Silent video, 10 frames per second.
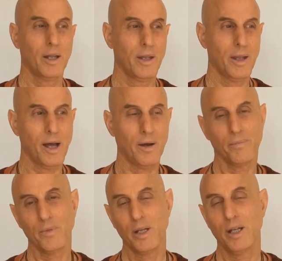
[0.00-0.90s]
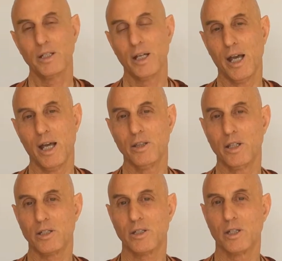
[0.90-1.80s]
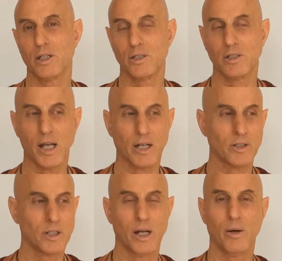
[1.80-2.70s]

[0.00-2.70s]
Now, to end this section,